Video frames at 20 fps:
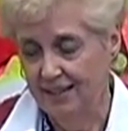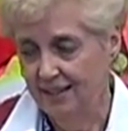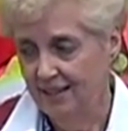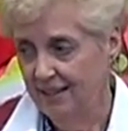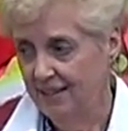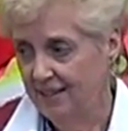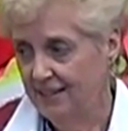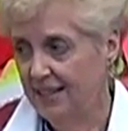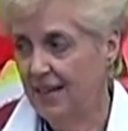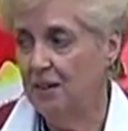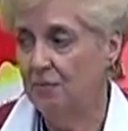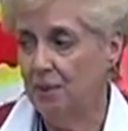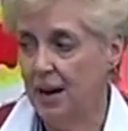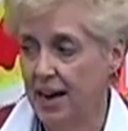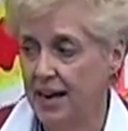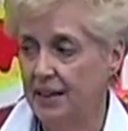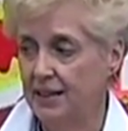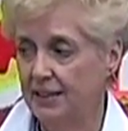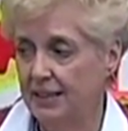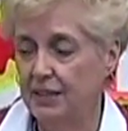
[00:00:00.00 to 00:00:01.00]
Yeah. Is that
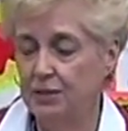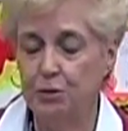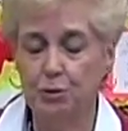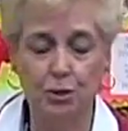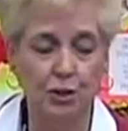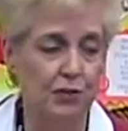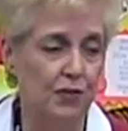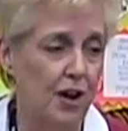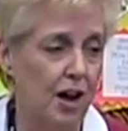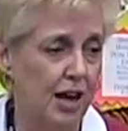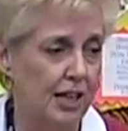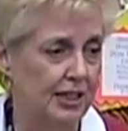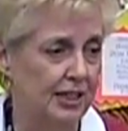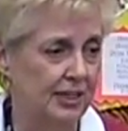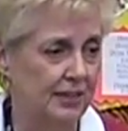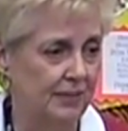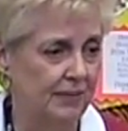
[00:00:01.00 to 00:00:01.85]
right? Is it true or false?